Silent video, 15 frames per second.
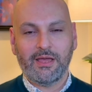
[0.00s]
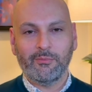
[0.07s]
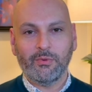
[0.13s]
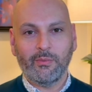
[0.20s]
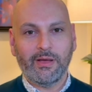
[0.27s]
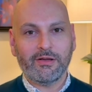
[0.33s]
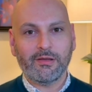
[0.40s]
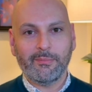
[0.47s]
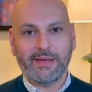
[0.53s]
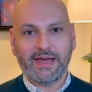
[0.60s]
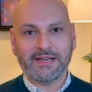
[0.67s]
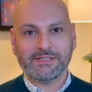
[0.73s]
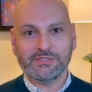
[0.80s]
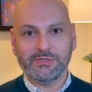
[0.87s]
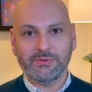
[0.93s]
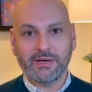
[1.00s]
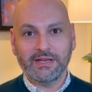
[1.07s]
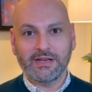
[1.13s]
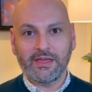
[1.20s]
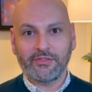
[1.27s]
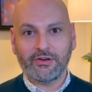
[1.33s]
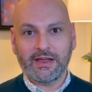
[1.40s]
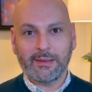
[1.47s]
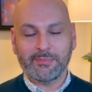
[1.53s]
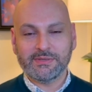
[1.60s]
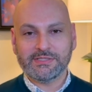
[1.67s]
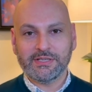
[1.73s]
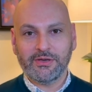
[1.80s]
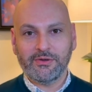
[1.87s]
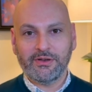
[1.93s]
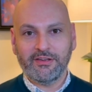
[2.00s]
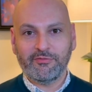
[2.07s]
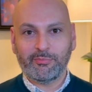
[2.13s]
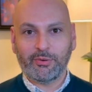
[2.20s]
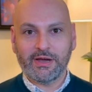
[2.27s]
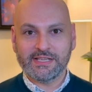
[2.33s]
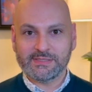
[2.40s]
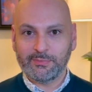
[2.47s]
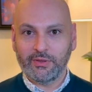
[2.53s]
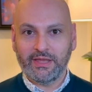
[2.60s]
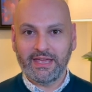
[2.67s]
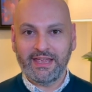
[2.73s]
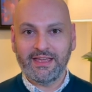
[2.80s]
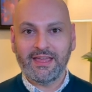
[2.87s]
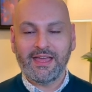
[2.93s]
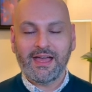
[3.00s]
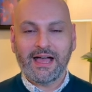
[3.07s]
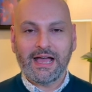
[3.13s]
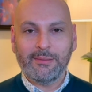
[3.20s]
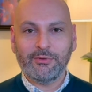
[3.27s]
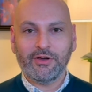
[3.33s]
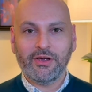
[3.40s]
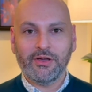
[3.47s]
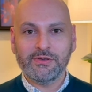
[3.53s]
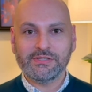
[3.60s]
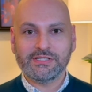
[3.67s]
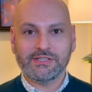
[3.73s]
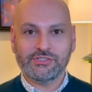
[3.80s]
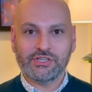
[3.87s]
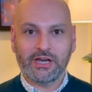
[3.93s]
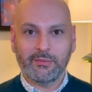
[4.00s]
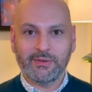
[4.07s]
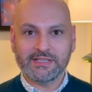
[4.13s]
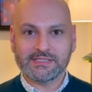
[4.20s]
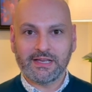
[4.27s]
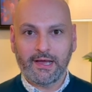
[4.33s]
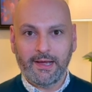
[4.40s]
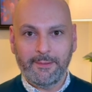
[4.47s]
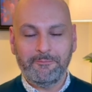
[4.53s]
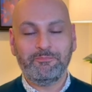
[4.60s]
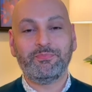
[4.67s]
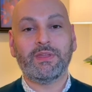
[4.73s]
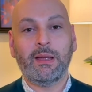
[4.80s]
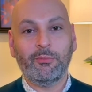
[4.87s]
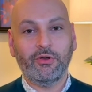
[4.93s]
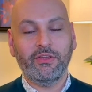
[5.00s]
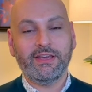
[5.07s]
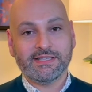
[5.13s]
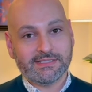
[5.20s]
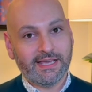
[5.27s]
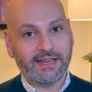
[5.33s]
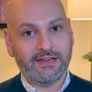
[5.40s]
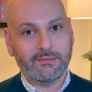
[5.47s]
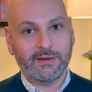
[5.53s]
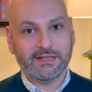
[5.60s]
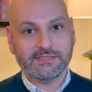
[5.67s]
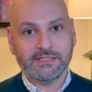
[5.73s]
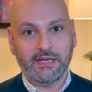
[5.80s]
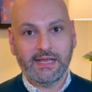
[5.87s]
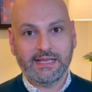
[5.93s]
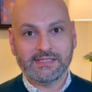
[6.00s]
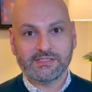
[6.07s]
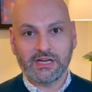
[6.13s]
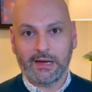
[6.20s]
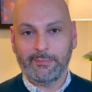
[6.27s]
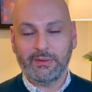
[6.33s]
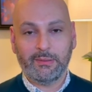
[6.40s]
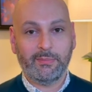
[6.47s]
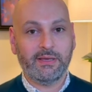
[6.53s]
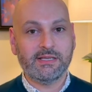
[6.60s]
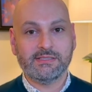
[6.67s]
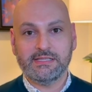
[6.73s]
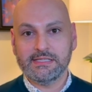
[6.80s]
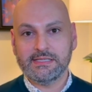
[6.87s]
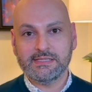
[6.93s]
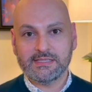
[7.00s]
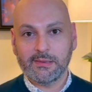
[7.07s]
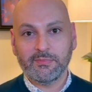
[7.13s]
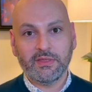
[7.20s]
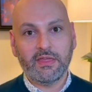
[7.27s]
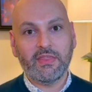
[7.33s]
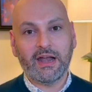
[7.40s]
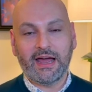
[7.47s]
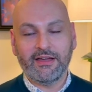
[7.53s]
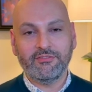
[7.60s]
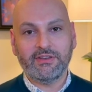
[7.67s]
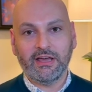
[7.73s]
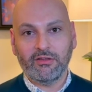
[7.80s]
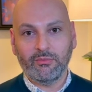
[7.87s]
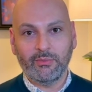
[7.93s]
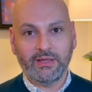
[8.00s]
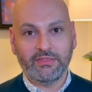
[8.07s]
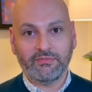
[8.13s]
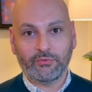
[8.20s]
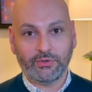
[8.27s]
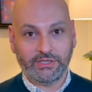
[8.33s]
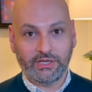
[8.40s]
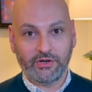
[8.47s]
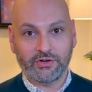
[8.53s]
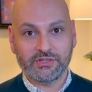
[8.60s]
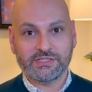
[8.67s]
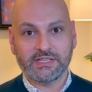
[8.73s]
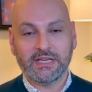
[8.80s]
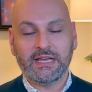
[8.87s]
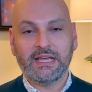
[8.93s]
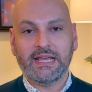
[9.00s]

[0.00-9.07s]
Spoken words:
Well, welcome back to another episode of Press Play. I'm your host, Jeromee Scot. I'm really excited about today's topic because this is something that I've dealt with for years.